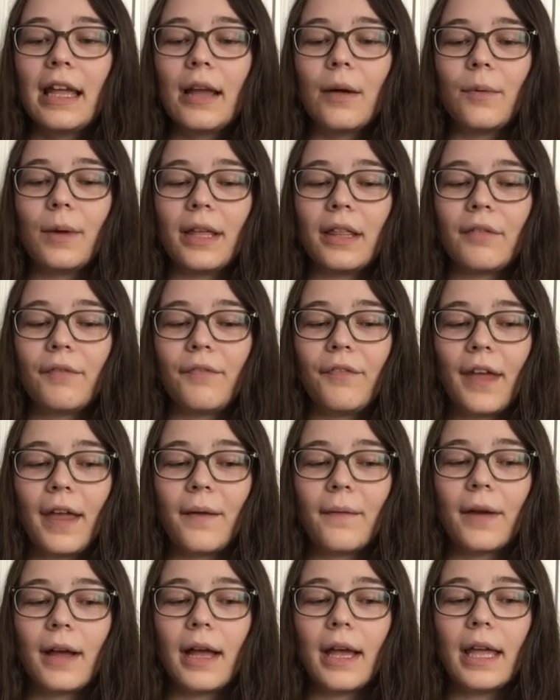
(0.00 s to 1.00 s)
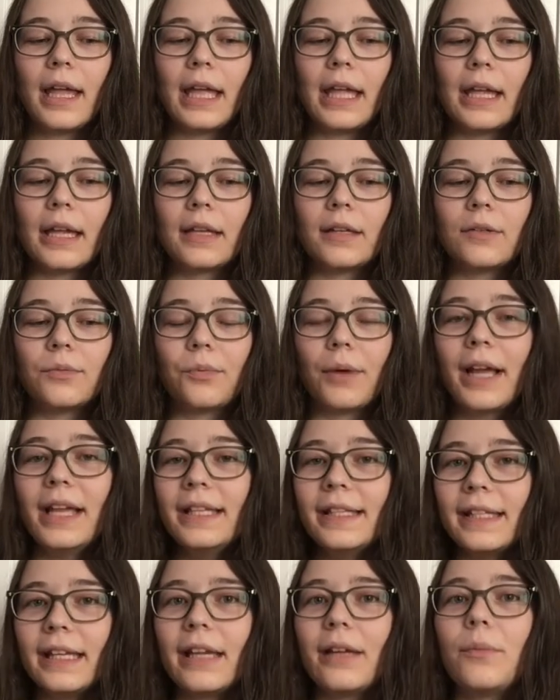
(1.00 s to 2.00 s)
with Feyre and
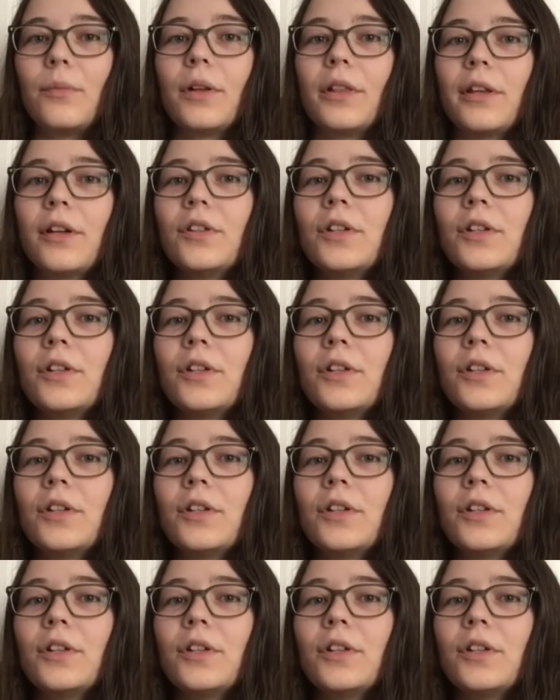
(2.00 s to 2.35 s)
Rysand where they're